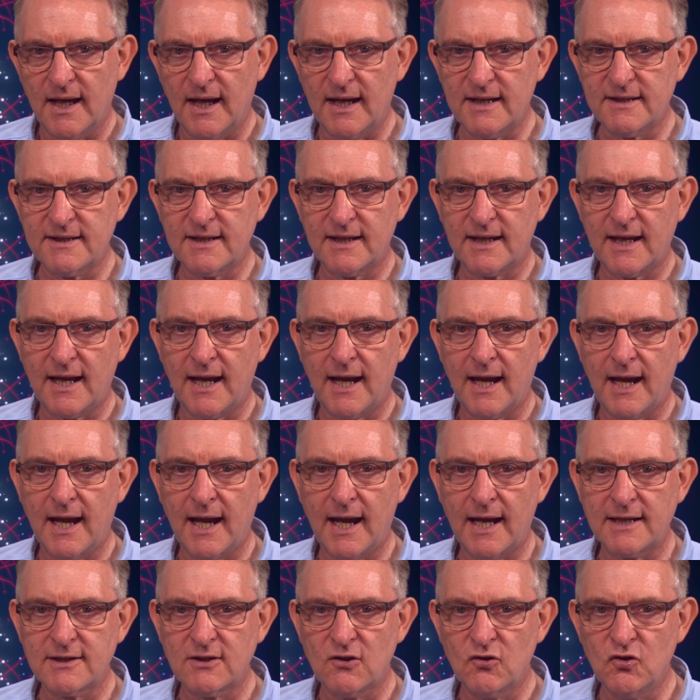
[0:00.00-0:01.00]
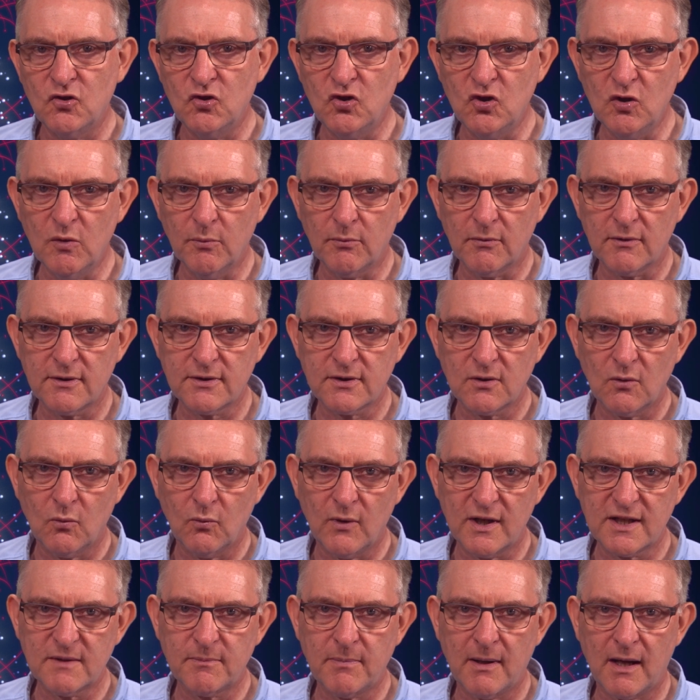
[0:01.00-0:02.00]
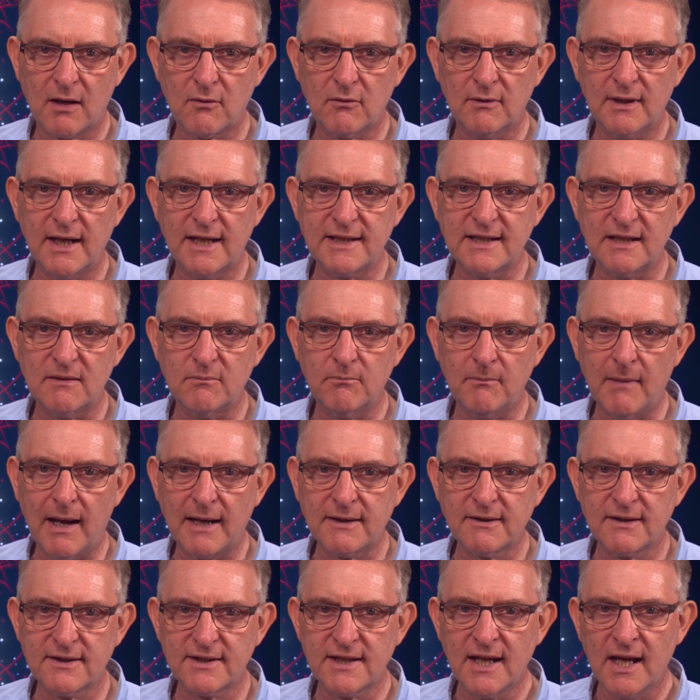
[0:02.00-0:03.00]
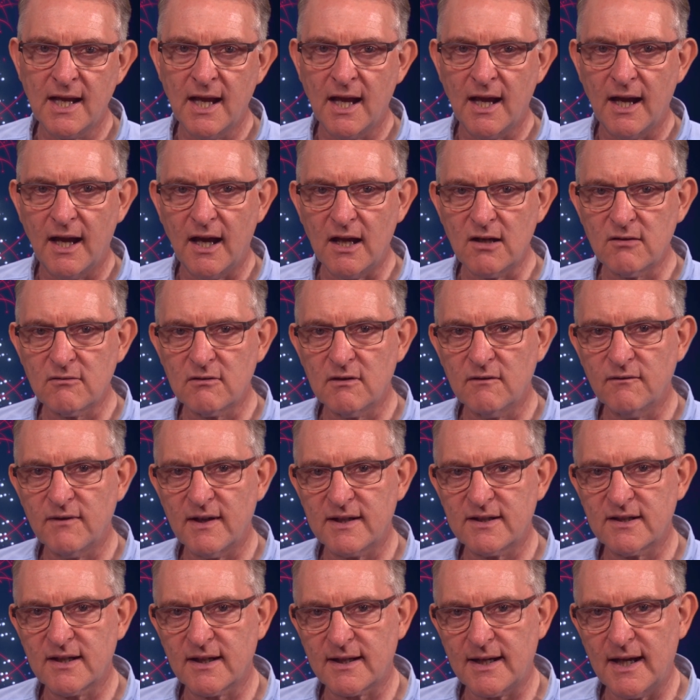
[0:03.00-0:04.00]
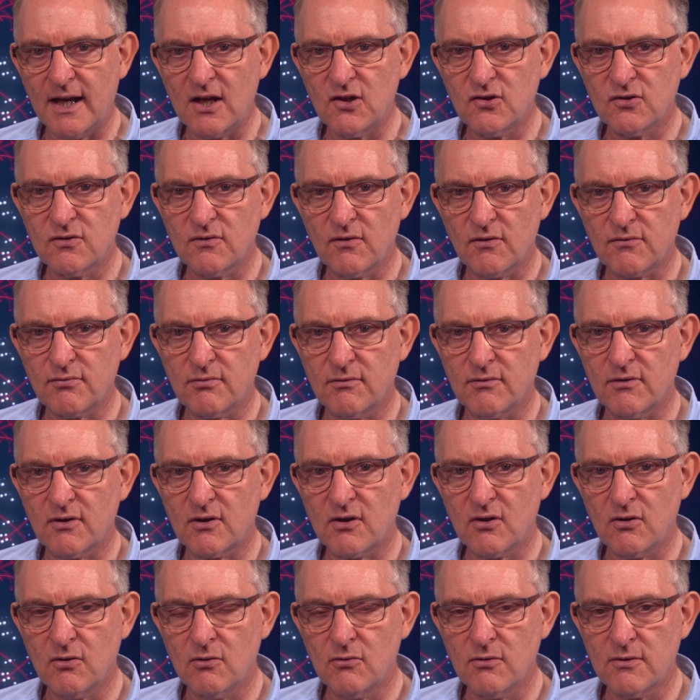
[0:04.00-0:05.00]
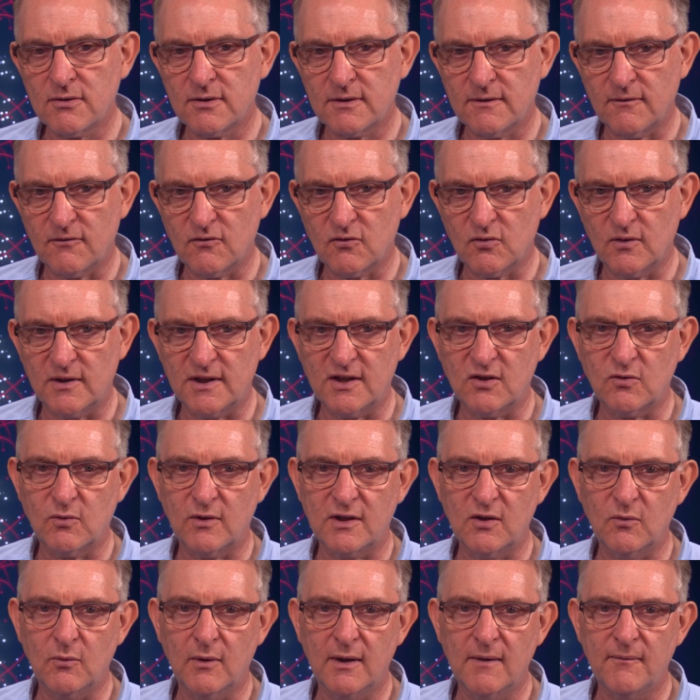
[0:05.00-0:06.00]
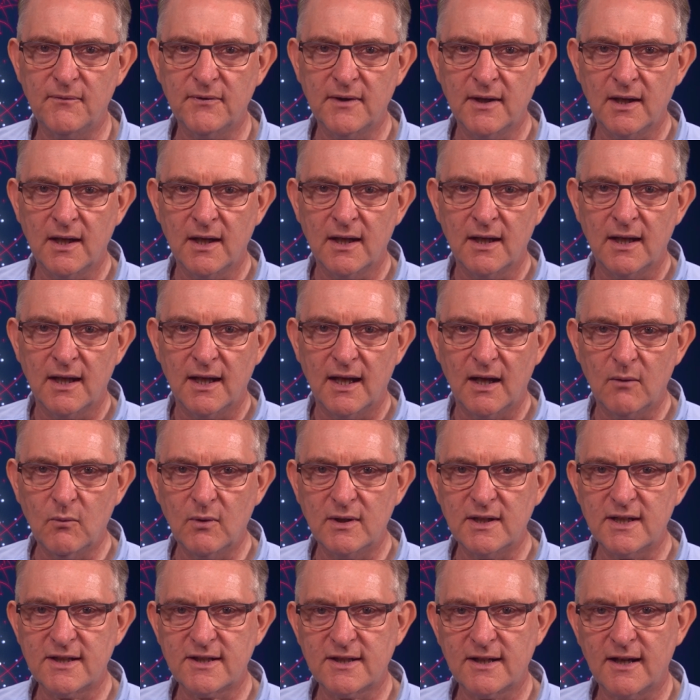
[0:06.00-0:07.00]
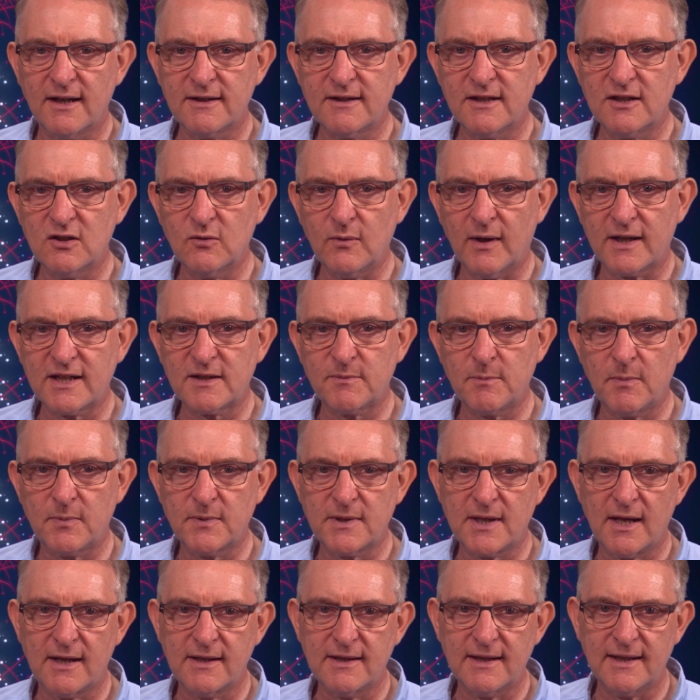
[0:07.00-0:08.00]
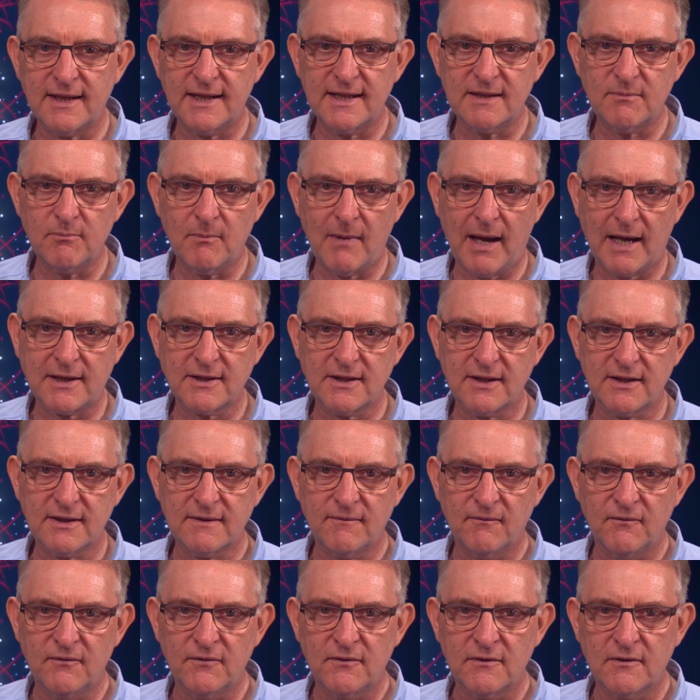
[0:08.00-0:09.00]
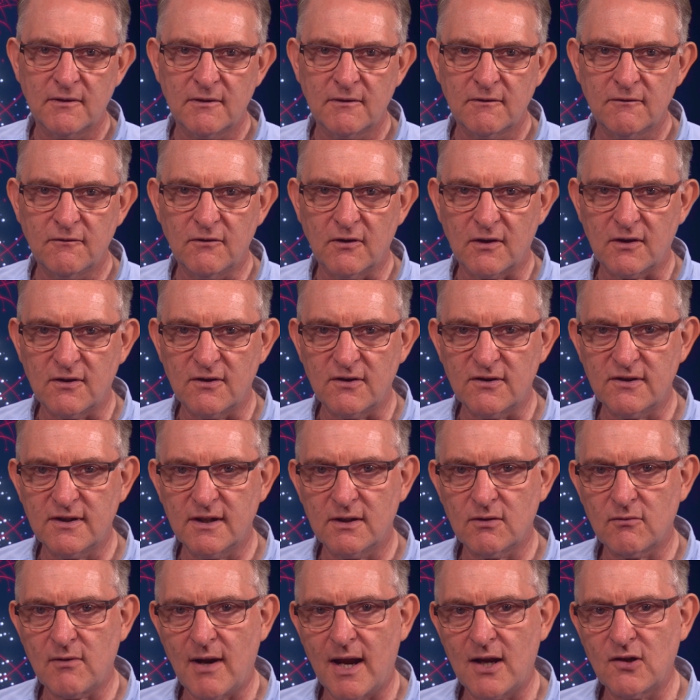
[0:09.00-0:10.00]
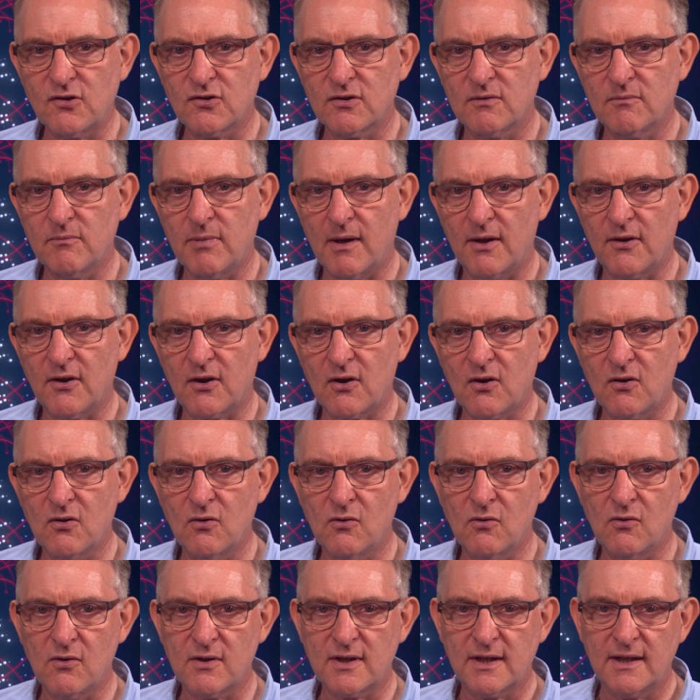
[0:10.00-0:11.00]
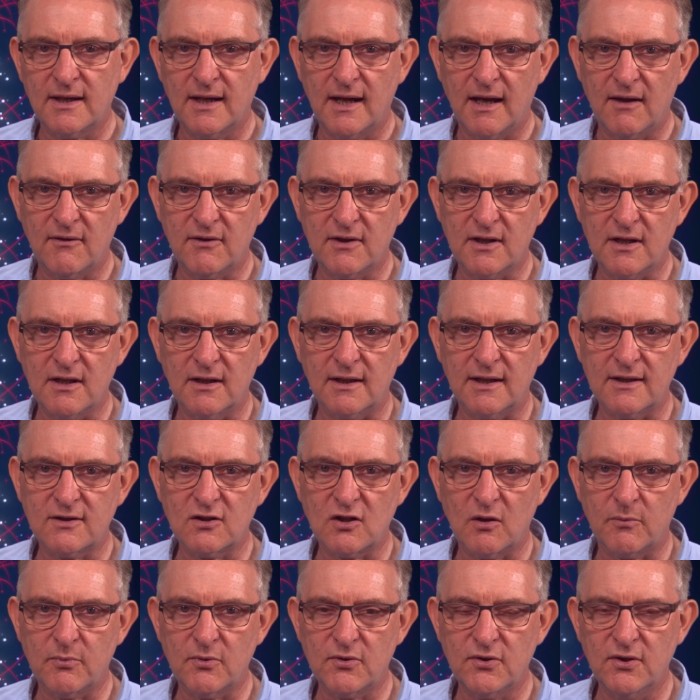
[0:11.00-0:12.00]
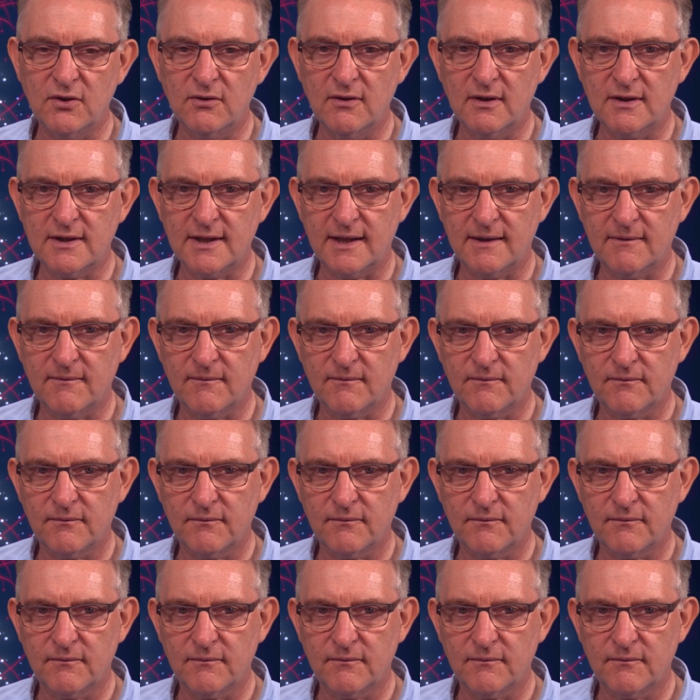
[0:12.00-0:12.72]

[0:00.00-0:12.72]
ASIC had numerous Westpac related matters under investigation through the course of 2021, and we decided to expedite these matters for consideration by the court at the earliest opportunity.